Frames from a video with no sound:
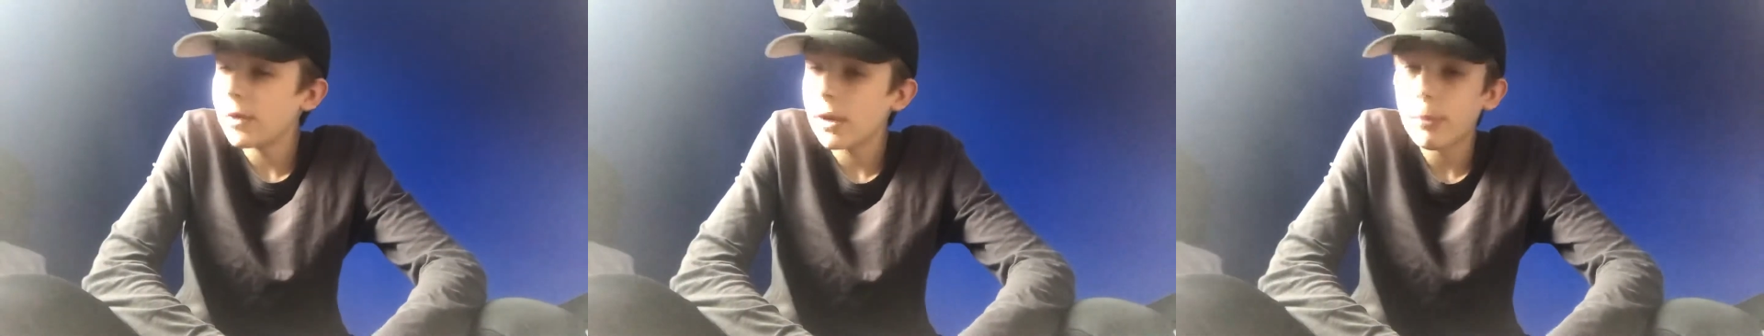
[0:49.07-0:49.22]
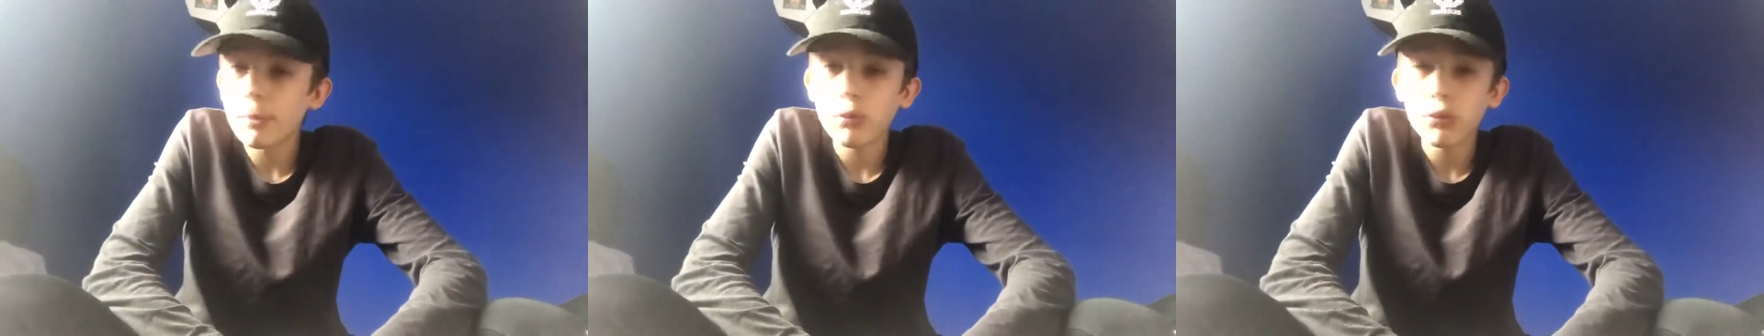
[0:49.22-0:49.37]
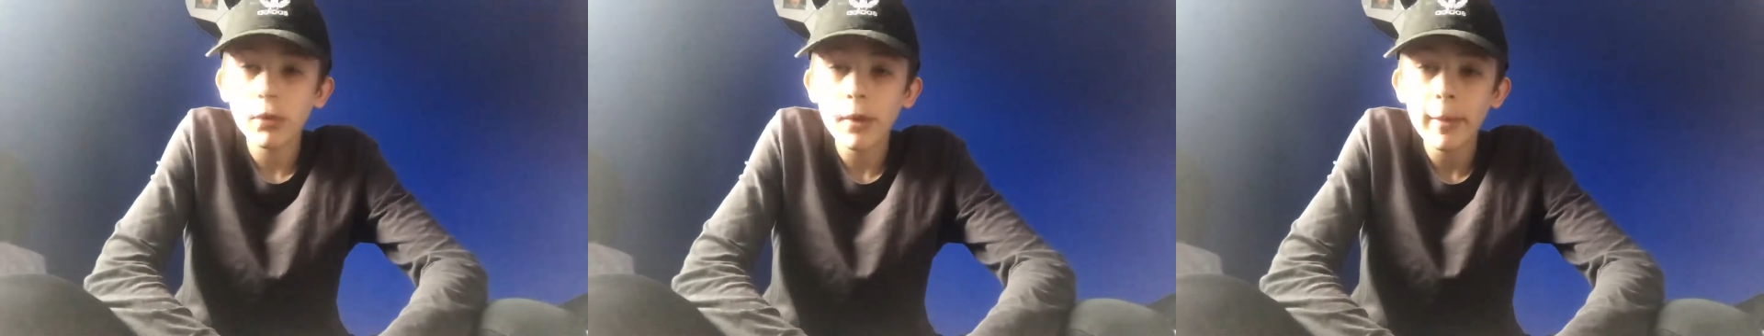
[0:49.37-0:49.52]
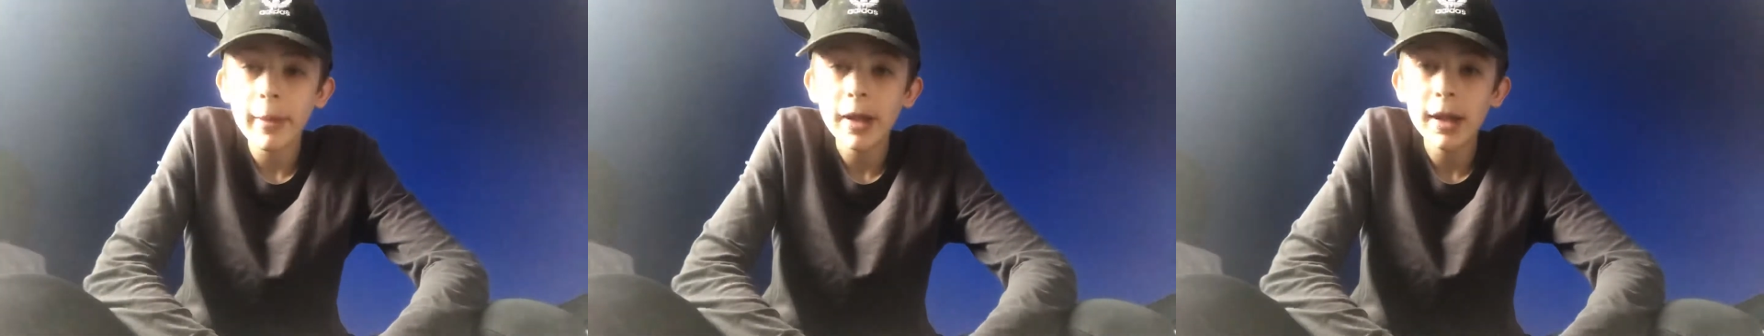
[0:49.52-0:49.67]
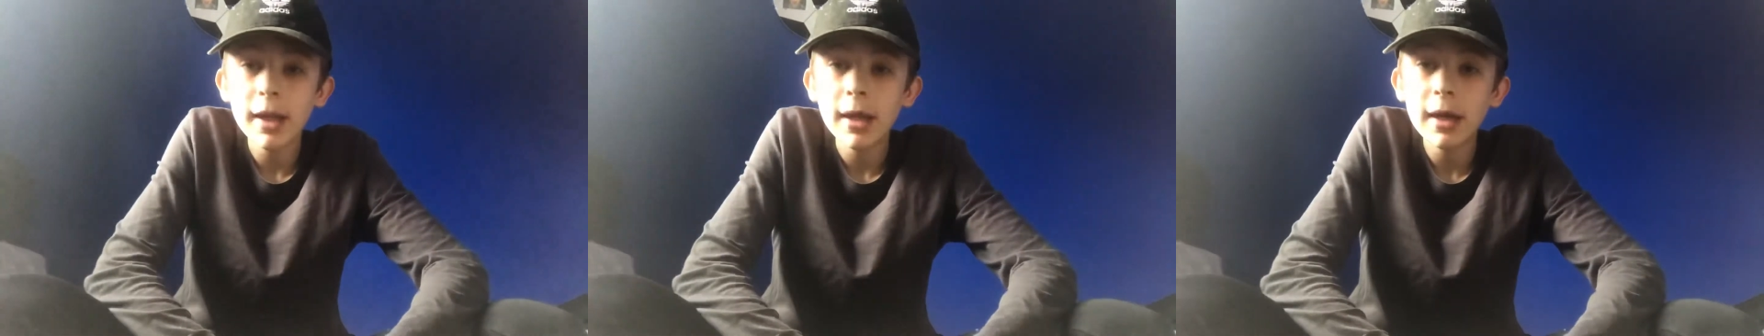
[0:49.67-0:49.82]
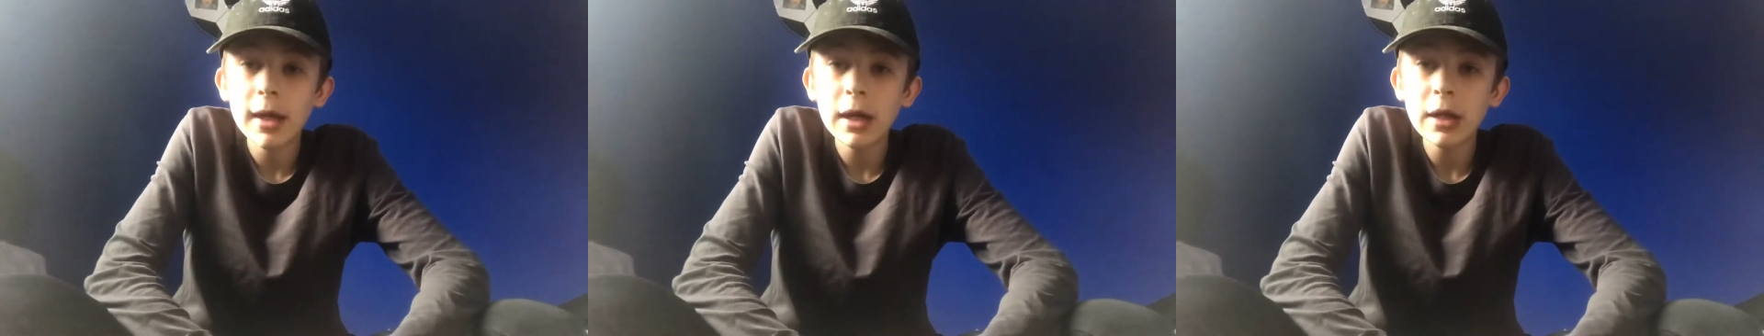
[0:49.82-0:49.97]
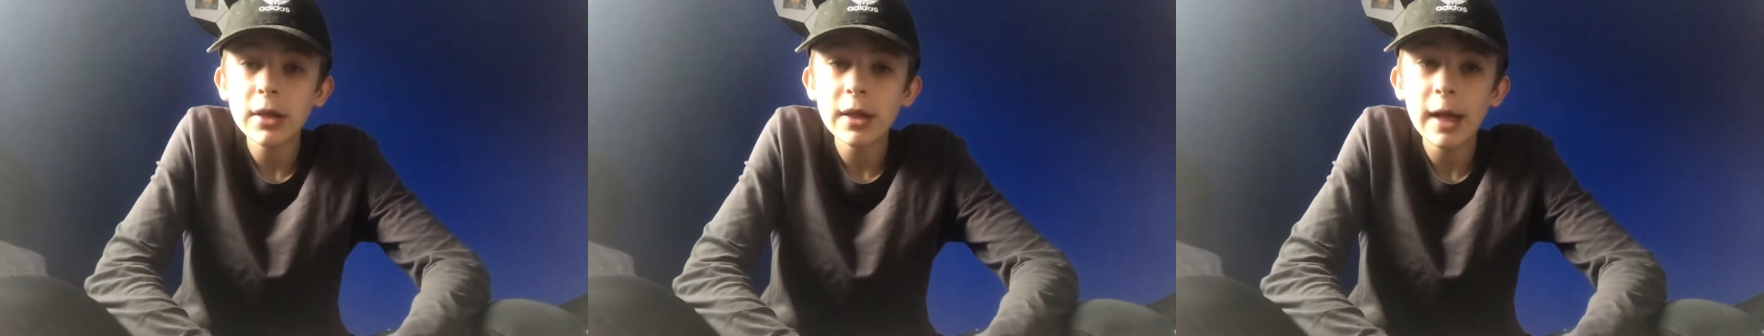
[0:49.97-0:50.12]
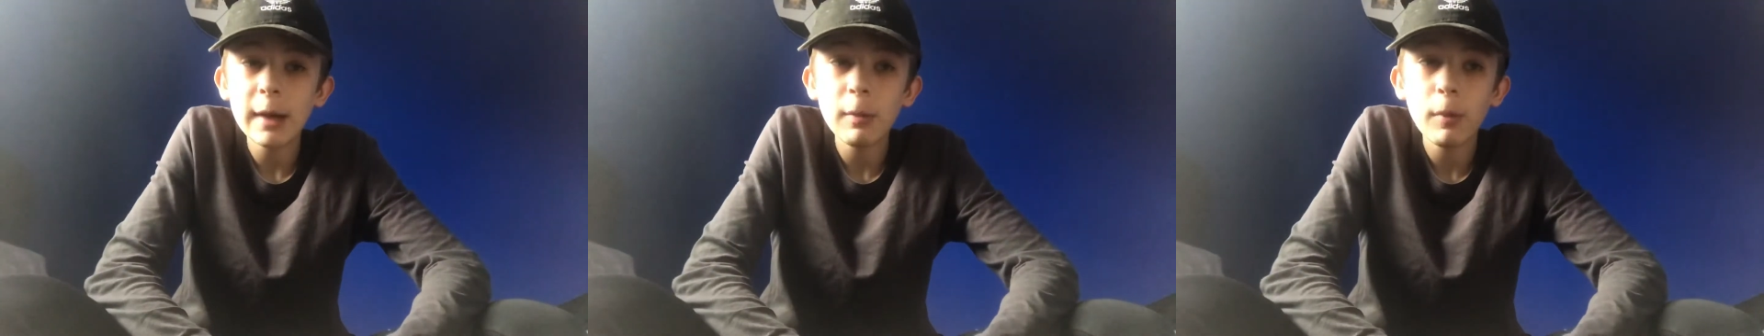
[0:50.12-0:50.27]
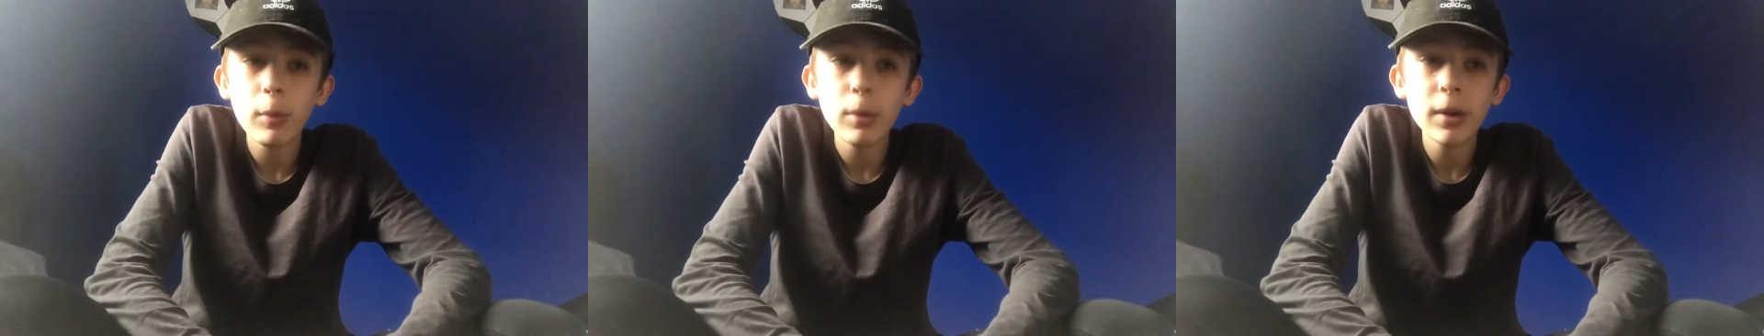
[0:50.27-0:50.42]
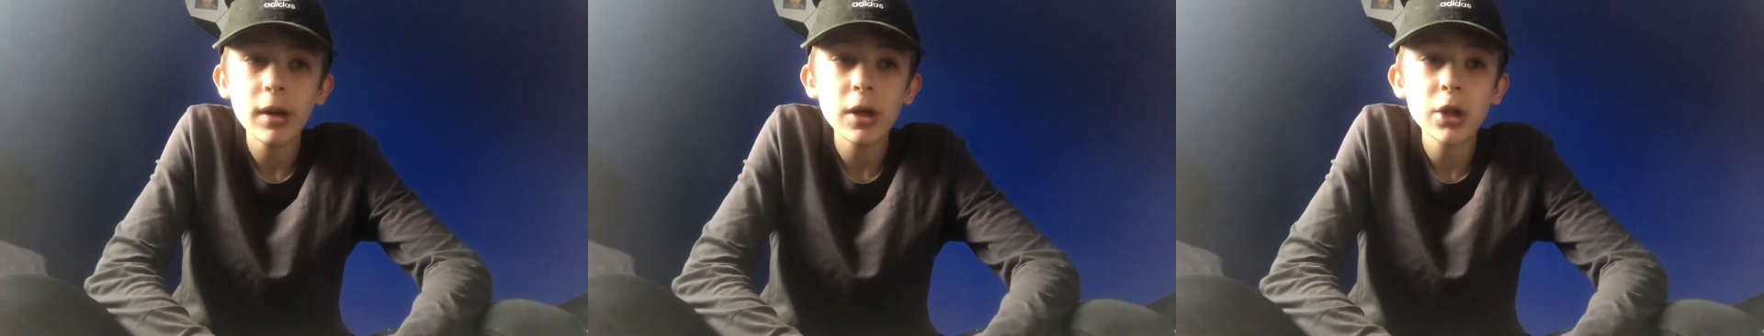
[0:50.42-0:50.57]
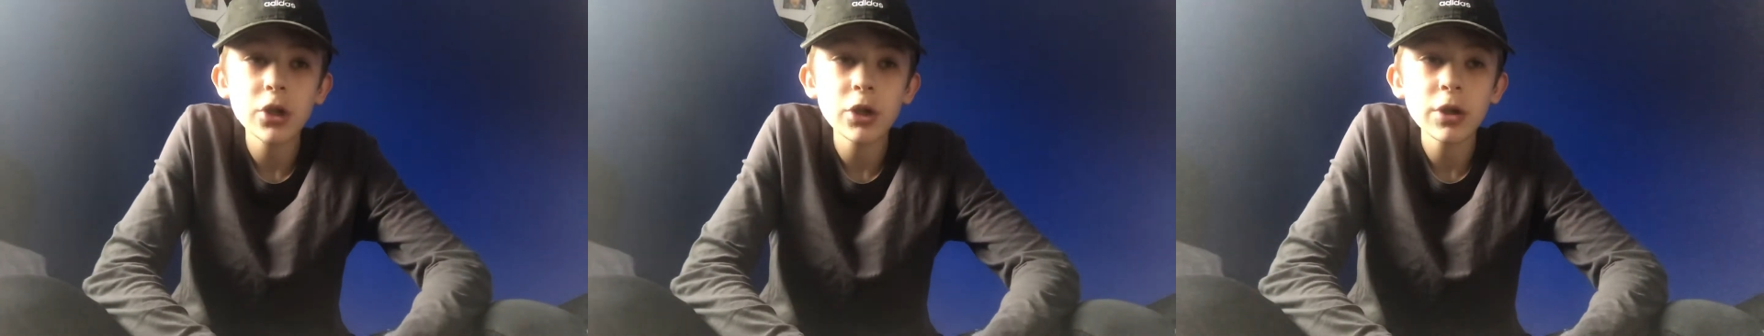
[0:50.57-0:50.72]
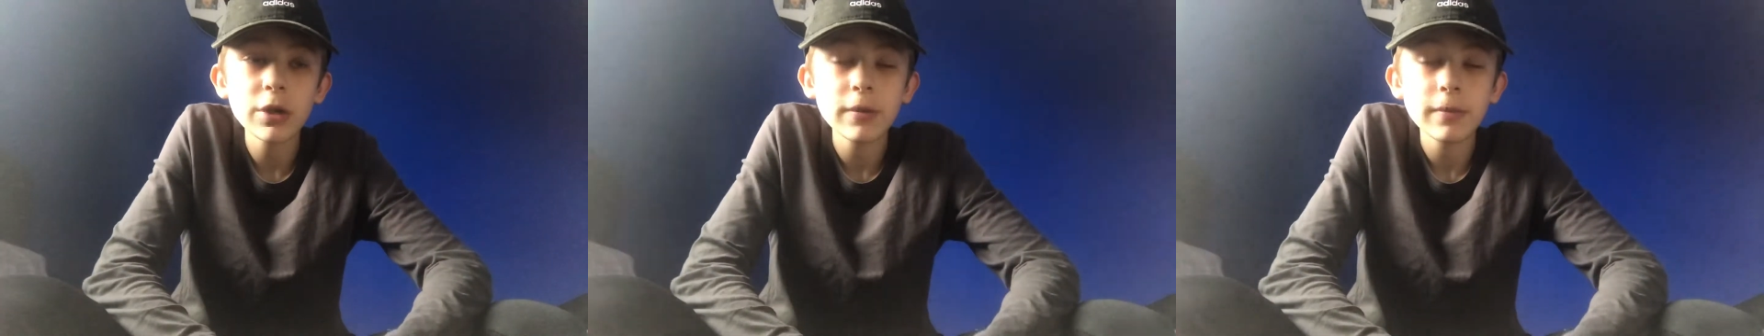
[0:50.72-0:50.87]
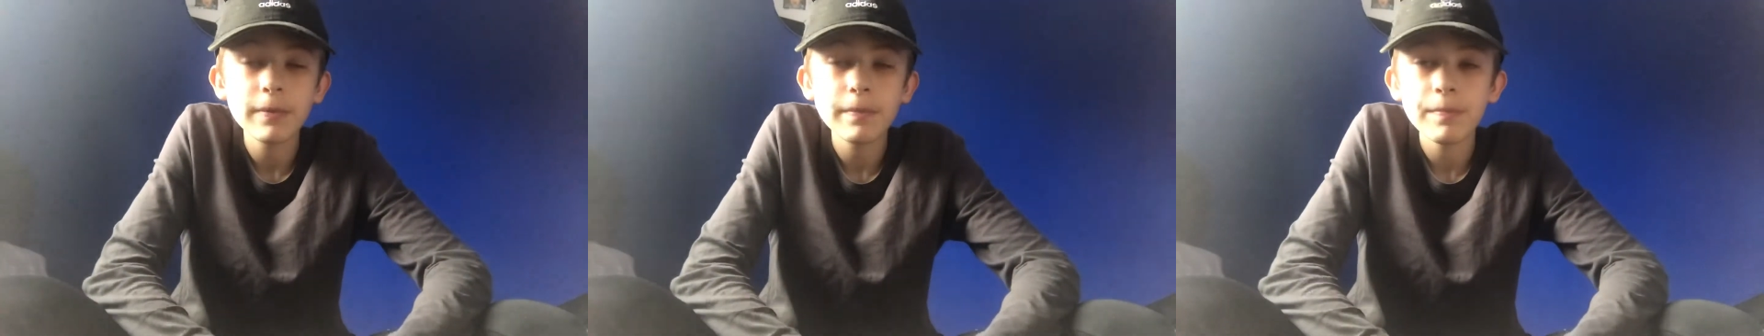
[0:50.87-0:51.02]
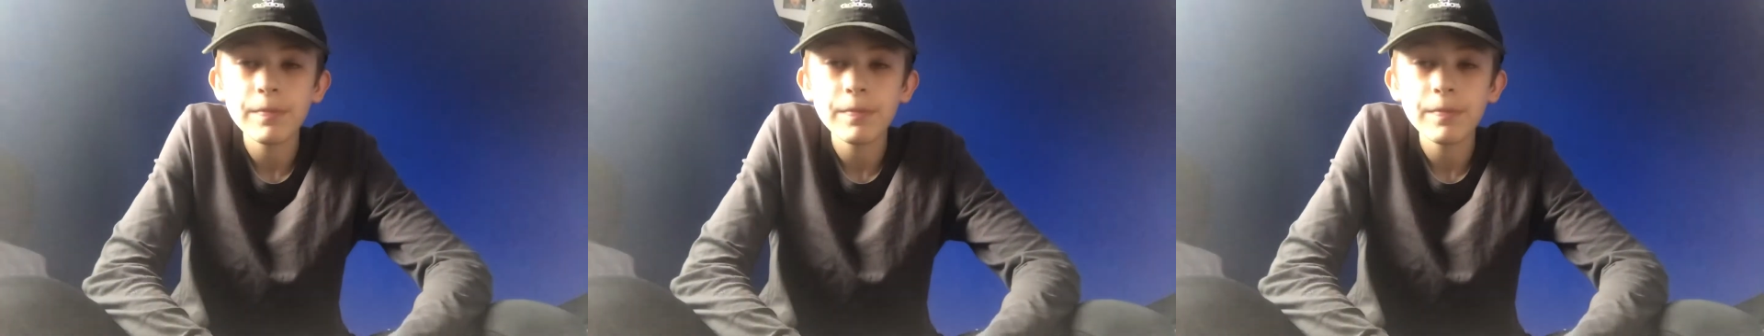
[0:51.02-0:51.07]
a Premier League table prediction,